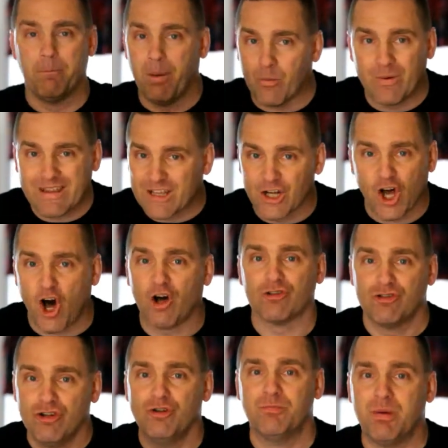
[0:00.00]
But we can
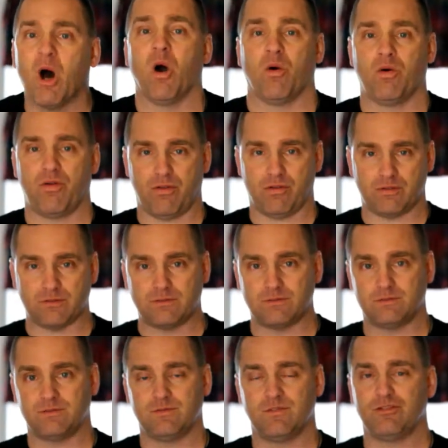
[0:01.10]
all do
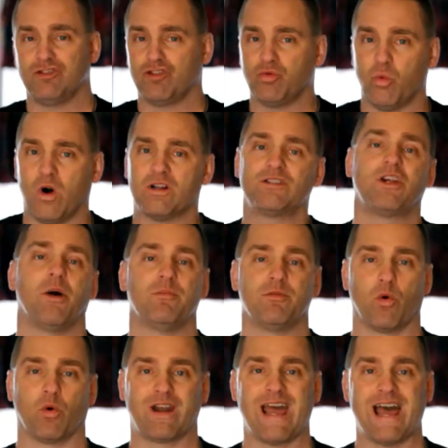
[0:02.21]
both. Just one
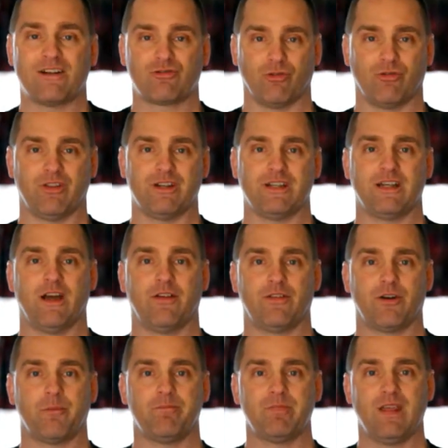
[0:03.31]
comes more natural than the
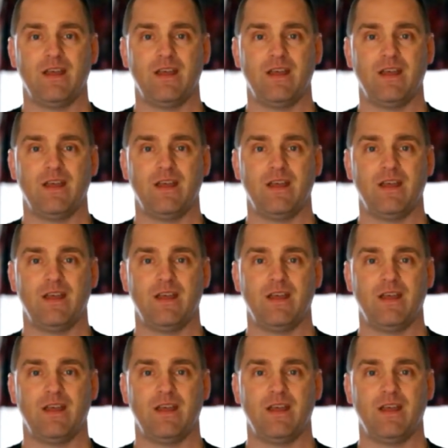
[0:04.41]
other.